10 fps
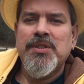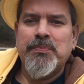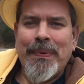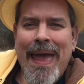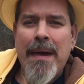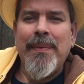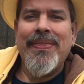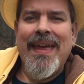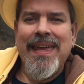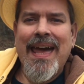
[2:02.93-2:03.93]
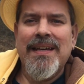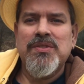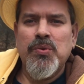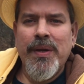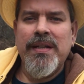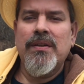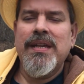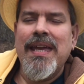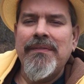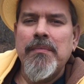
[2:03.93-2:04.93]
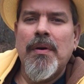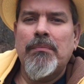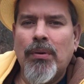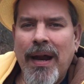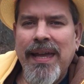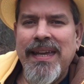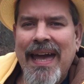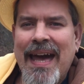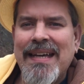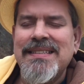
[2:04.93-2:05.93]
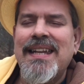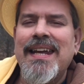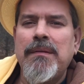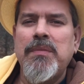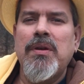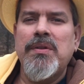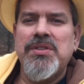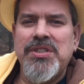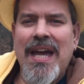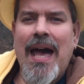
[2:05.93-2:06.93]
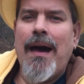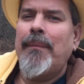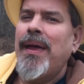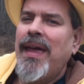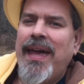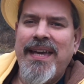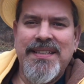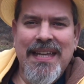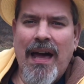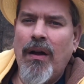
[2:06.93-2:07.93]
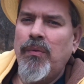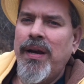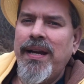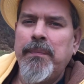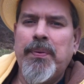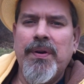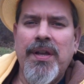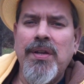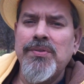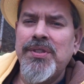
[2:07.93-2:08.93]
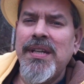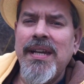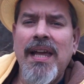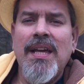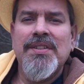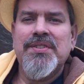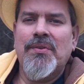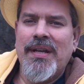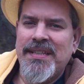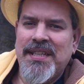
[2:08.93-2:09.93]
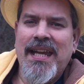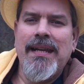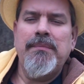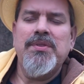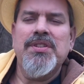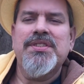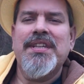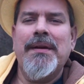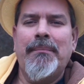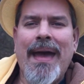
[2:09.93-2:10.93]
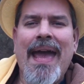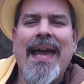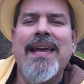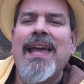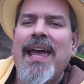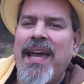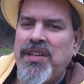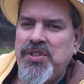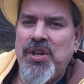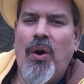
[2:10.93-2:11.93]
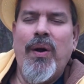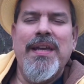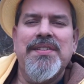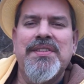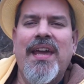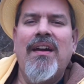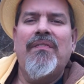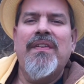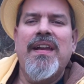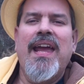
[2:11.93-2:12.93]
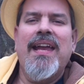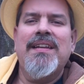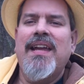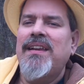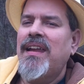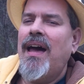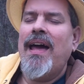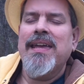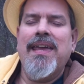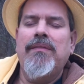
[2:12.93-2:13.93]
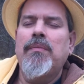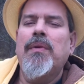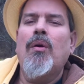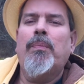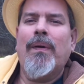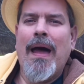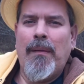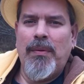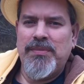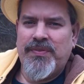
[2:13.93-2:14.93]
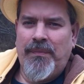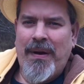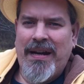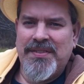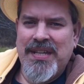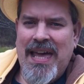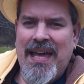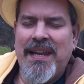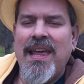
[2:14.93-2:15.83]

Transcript: spamming that guy's Twitter. Give him a break, guys. Let him do his job. He's already producing, so let's let him just sit back, enjoy himself, and, and, and not give him no problems from our side.